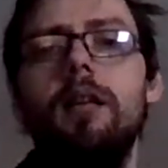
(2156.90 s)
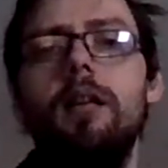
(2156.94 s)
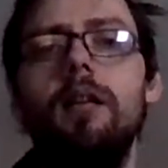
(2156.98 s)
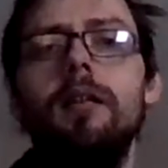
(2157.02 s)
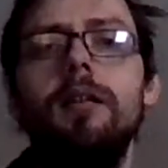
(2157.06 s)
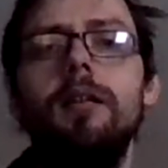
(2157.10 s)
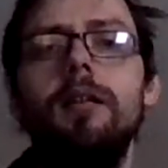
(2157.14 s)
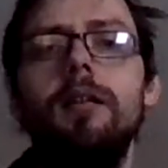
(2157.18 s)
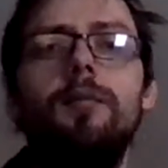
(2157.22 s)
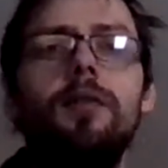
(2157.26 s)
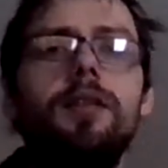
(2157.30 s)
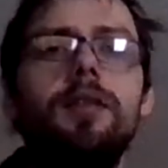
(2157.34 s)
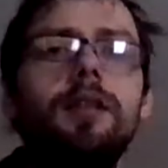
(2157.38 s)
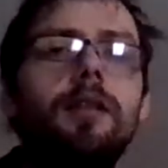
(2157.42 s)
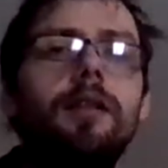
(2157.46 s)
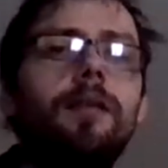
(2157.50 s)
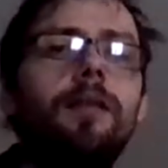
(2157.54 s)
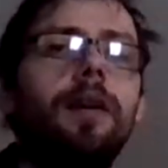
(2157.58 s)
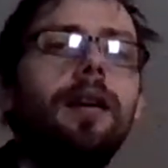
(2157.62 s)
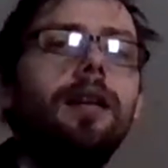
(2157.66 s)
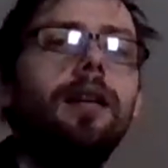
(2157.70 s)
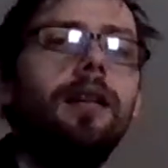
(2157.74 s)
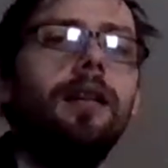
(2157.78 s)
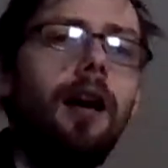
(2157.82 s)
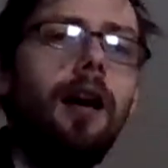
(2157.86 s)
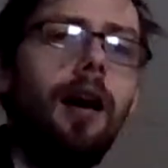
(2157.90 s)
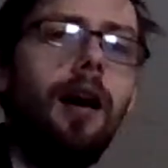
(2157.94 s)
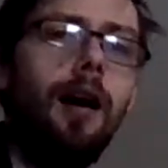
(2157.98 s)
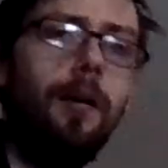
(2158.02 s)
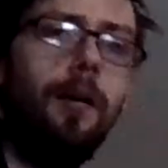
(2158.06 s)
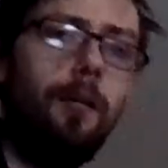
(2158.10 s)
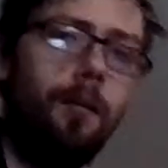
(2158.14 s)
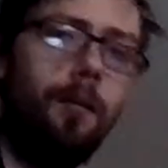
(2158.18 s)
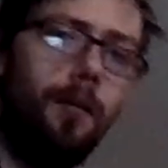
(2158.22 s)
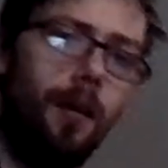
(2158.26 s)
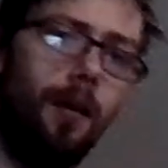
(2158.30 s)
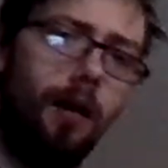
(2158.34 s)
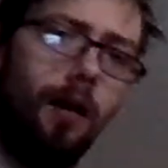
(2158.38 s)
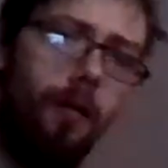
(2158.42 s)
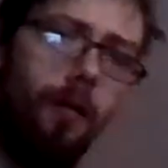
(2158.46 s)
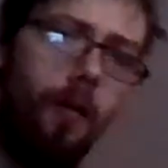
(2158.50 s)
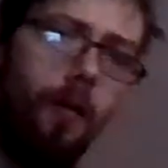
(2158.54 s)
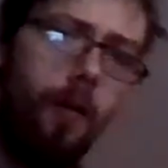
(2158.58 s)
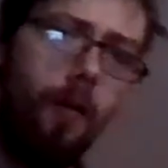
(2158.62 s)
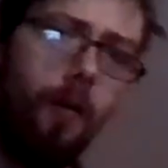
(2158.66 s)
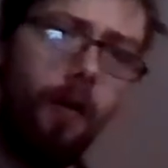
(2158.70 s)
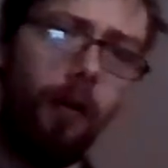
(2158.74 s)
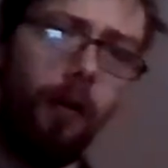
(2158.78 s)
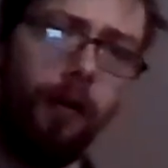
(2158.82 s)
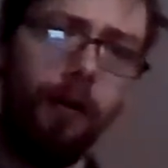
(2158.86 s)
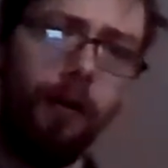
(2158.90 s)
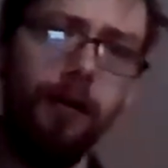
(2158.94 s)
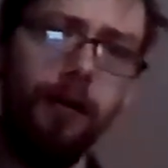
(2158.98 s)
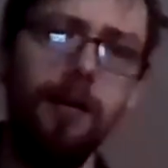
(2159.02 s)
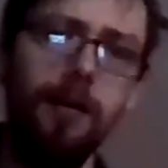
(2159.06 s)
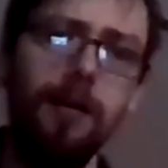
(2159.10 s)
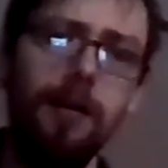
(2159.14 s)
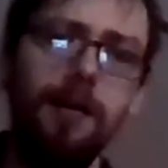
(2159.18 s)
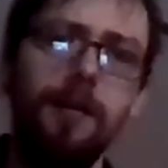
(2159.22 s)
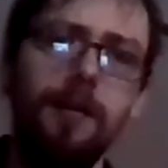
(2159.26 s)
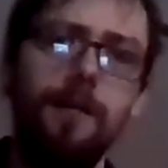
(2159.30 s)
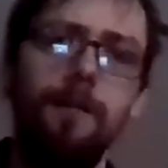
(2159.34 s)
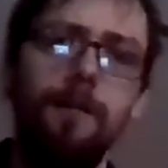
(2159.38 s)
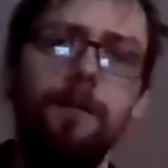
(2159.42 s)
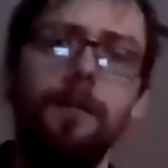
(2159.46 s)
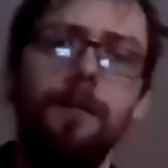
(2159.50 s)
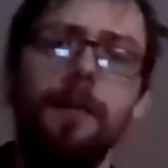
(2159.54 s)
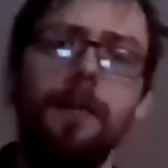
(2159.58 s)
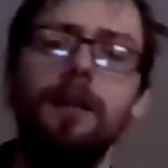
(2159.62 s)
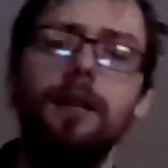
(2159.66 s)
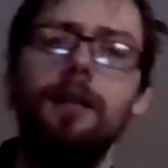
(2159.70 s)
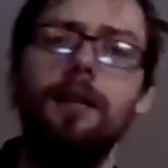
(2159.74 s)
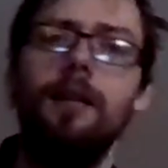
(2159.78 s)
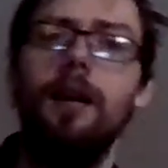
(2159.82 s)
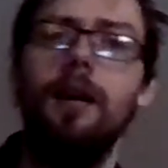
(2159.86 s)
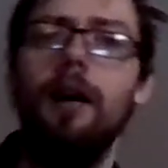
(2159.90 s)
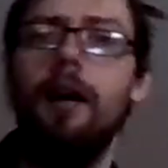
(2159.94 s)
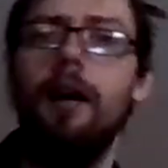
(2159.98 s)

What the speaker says: a Pacific time that